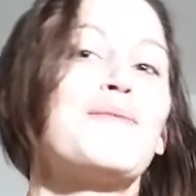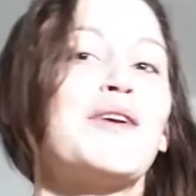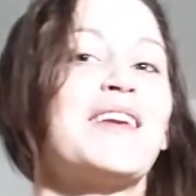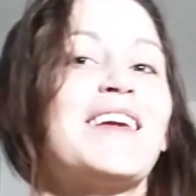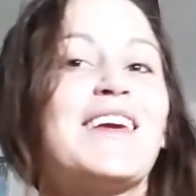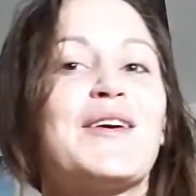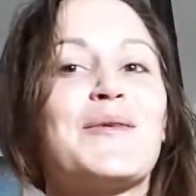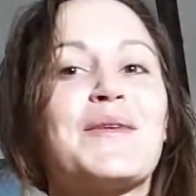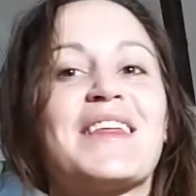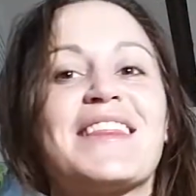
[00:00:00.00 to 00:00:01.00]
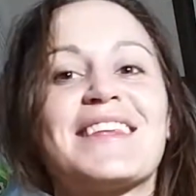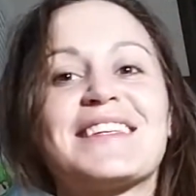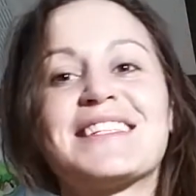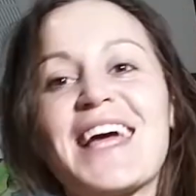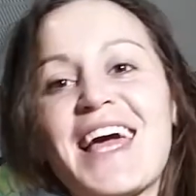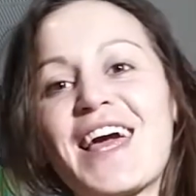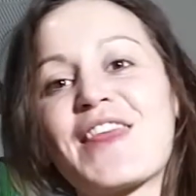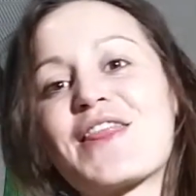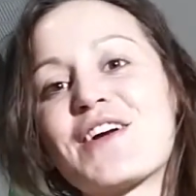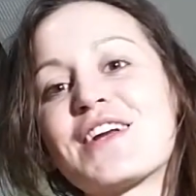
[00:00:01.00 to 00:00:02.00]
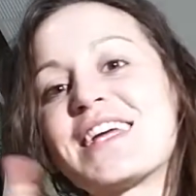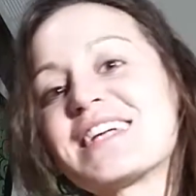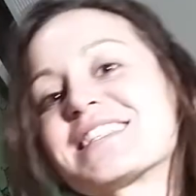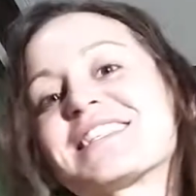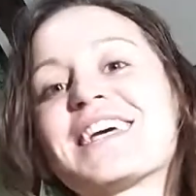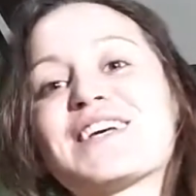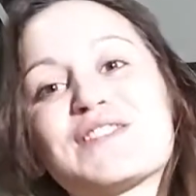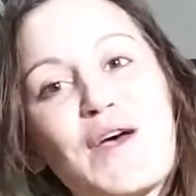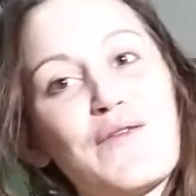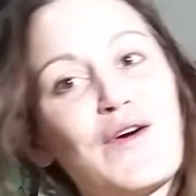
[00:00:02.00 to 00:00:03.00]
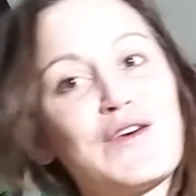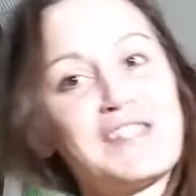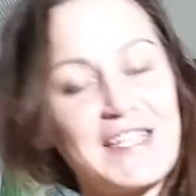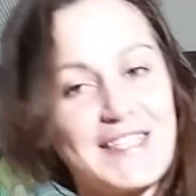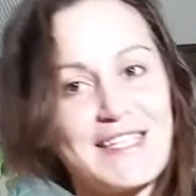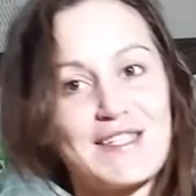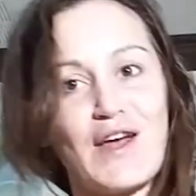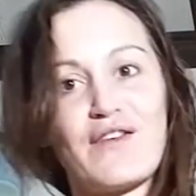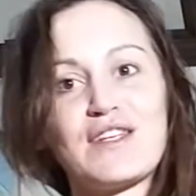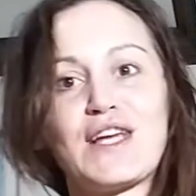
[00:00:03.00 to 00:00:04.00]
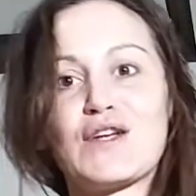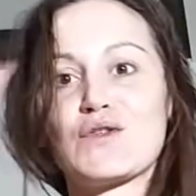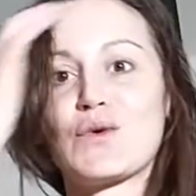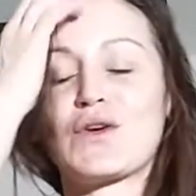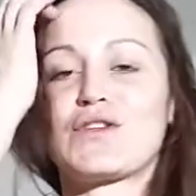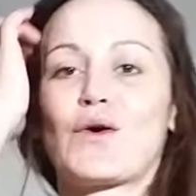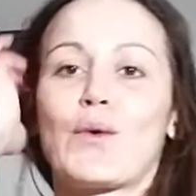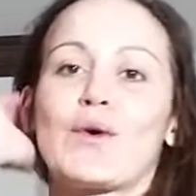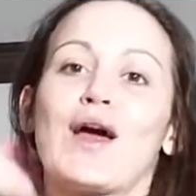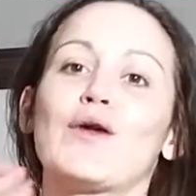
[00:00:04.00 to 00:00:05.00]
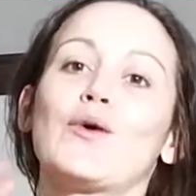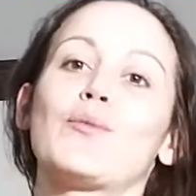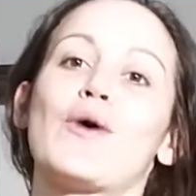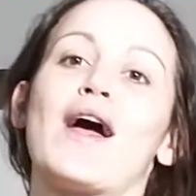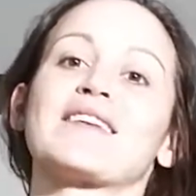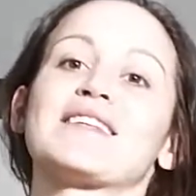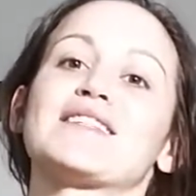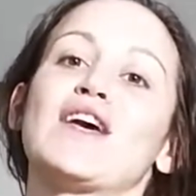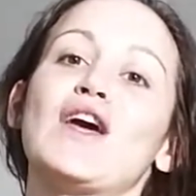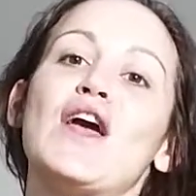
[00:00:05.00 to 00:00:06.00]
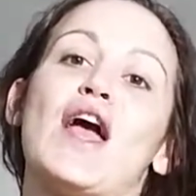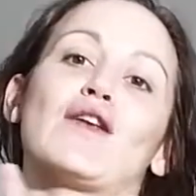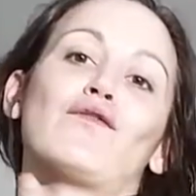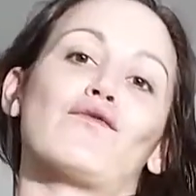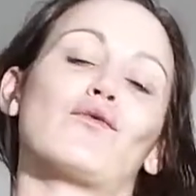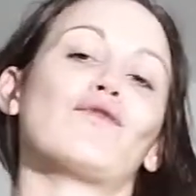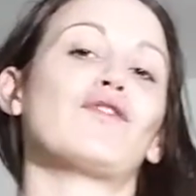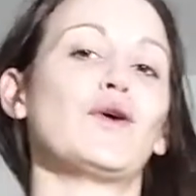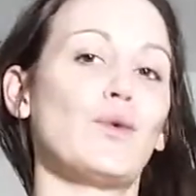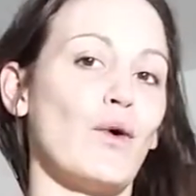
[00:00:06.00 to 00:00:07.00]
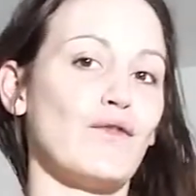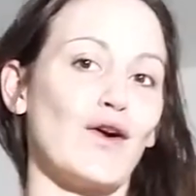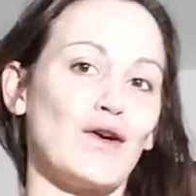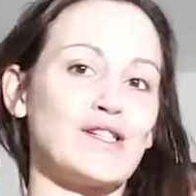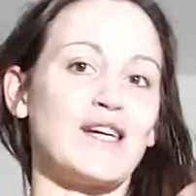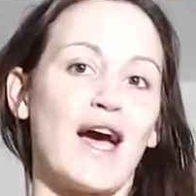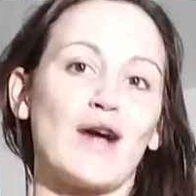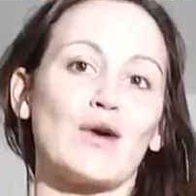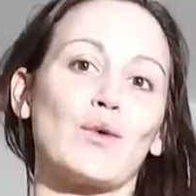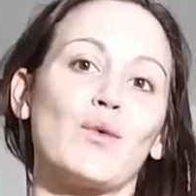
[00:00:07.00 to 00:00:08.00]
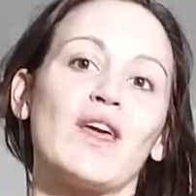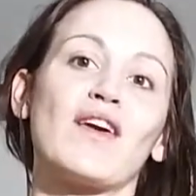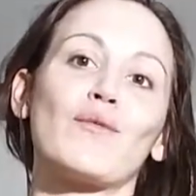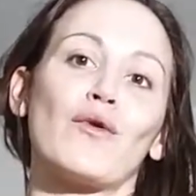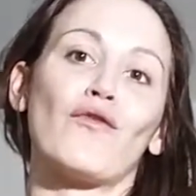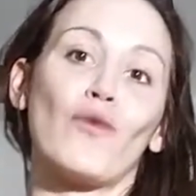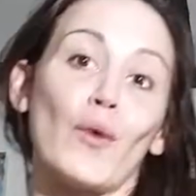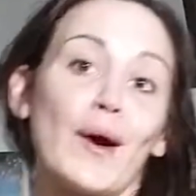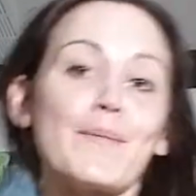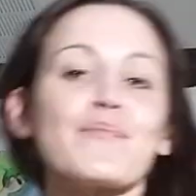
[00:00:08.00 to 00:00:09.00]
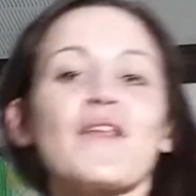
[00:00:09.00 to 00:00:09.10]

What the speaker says: Brittany here with day 36 of our 67 days towards our own at-home practice and a review of our entire week before.